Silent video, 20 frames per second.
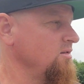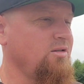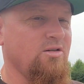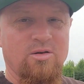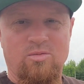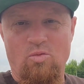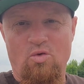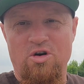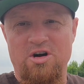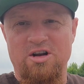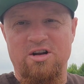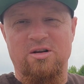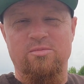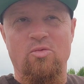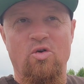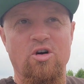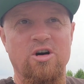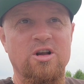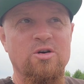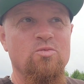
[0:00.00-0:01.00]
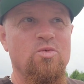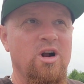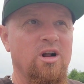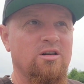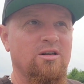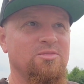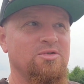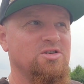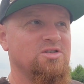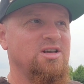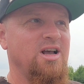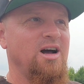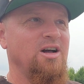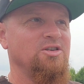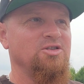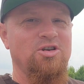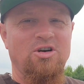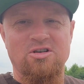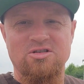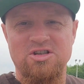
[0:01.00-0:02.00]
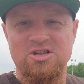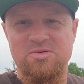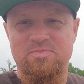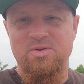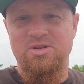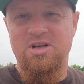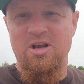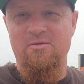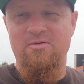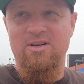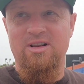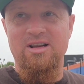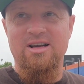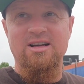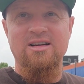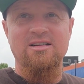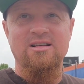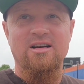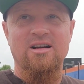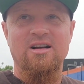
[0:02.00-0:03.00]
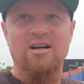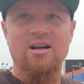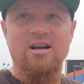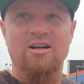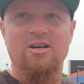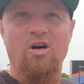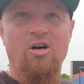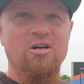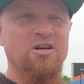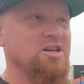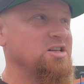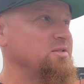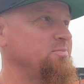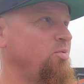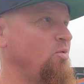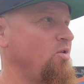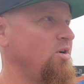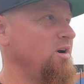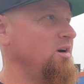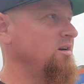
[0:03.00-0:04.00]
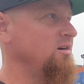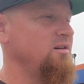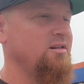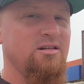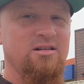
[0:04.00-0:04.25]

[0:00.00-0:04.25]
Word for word: Good morning, good morning. Welcome to South Jersey, specifically Carney's Point.